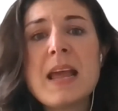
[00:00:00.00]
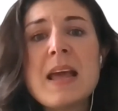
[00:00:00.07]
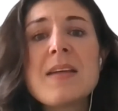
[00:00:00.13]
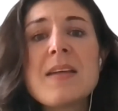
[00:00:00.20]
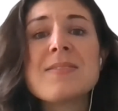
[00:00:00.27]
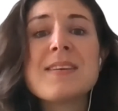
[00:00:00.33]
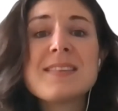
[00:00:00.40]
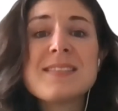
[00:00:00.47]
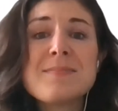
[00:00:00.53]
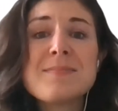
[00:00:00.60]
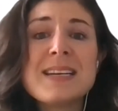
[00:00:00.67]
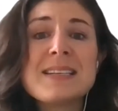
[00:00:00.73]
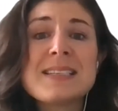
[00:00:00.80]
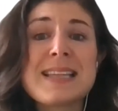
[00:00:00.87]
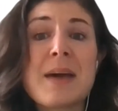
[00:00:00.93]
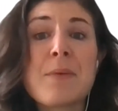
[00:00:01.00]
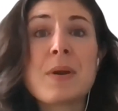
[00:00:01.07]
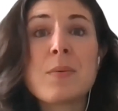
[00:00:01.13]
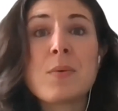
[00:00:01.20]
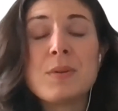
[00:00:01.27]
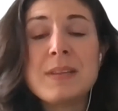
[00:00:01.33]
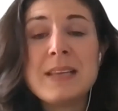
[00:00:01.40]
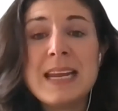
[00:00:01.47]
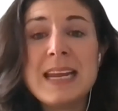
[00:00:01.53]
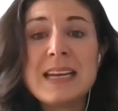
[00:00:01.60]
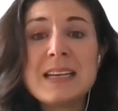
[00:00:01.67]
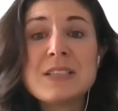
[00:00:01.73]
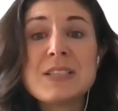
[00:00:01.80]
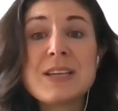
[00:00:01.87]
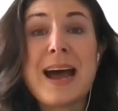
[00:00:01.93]
This means that we will
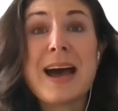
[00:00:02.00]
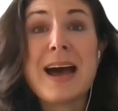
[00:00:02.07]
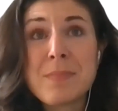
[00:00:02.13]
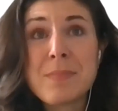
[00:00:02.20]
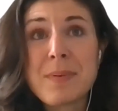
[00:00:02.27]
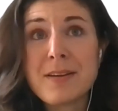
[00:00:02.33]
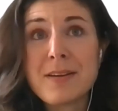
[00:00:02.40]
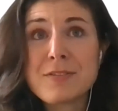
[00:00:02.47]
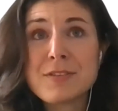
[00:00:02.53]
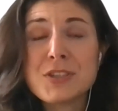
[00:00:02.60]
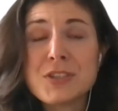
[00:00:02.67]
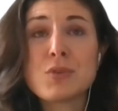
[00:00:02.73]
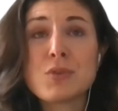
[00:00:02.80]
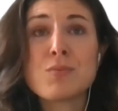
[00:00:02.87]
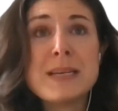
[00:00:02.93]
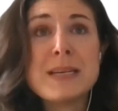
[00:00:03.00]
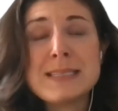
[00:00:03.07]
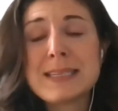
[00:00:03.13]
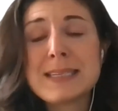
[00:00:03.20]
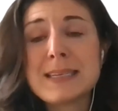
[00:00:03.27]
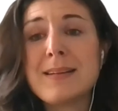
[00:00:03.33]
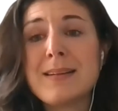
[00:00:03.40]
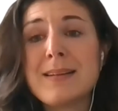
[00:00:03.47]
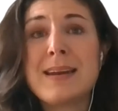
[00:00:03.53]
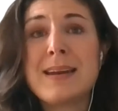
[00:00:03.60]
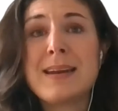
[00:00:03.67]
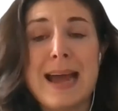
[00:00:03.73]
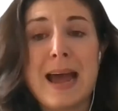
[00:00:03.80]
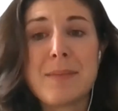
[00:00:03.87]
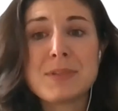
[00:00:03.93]
need to help others to reskill and
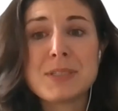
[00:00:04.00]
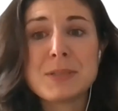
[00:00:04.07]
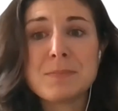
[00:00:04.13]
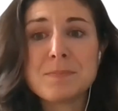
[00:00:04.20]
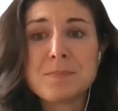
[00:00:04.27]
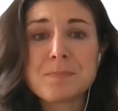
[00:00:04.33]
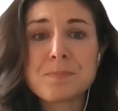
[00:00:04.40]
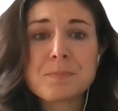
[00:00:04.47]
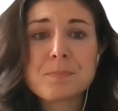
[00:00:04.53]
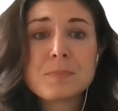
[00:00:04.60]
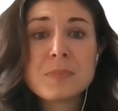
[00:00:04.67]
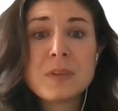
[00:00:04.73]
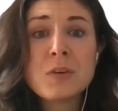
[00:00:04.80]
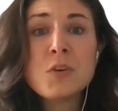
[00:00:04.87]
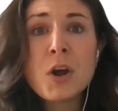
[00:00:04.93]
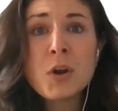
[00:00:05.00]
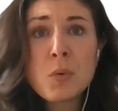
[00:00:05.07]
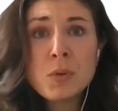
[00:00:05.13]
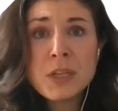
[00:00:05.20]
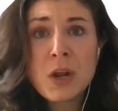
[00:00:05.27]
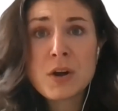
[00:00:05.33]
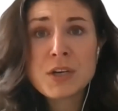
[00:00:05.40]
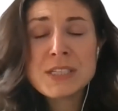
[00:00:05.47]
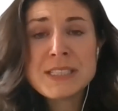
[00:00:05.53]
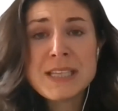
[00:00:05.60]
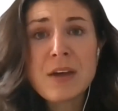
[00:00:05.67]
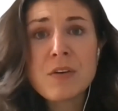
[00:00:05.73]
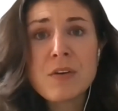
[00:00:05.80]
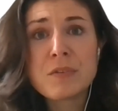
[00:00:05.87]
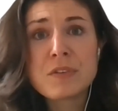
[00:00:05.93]
adapt, not only
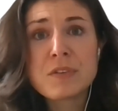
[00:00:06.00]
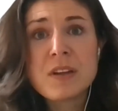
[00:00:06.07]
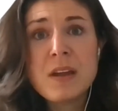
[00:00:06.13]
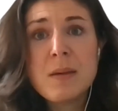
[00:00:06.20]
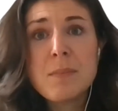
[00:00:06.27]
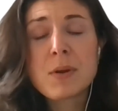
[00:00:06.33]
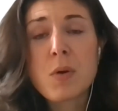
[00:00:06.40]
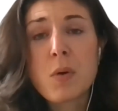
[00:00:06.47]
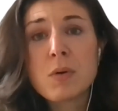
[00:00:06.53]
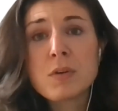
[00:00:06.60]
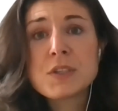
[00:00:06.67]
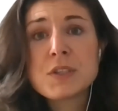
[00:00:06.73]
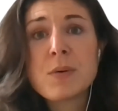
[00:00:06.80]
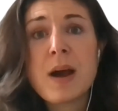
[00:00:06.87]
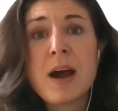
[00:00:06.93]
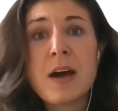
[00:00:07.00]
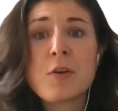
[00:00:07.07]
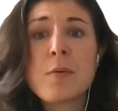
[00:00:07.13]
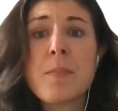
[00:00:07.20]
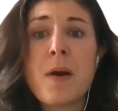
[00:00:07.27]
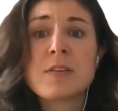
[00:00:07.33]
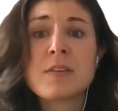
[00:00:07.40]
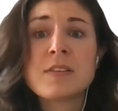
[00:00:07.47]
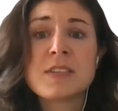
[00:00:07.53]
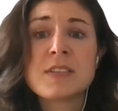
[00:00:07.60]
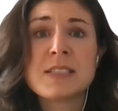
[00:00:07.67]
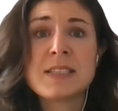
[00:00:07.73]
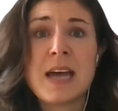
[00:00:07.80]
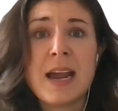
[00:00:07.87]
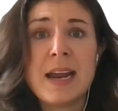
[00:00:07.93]
ourselves, but also other parts of
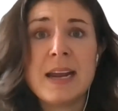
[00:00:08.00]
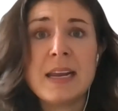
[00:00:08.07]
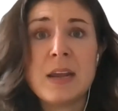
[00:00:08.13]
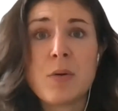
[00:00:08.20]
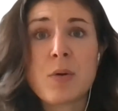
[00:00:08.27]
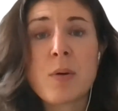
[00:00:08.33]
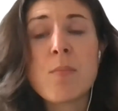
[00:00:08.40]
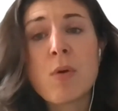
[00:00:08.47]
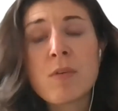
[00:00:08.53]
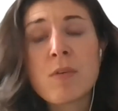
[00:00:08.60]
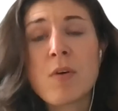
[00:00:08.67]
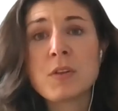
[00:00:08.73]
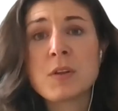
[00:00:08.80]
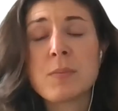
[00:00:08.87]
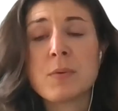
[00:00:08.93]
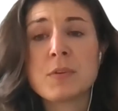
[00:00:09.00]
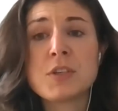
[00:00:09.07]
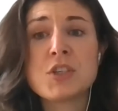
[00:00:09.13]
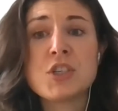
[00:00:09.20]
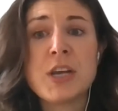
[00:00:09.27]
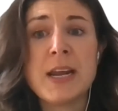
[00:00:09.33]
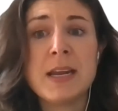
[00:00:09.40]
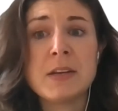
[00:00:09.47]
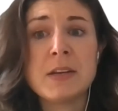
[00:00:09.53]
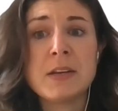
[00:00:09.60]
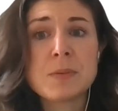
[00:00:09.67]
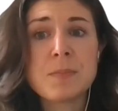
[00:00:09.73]
society who are more vulnerable to change.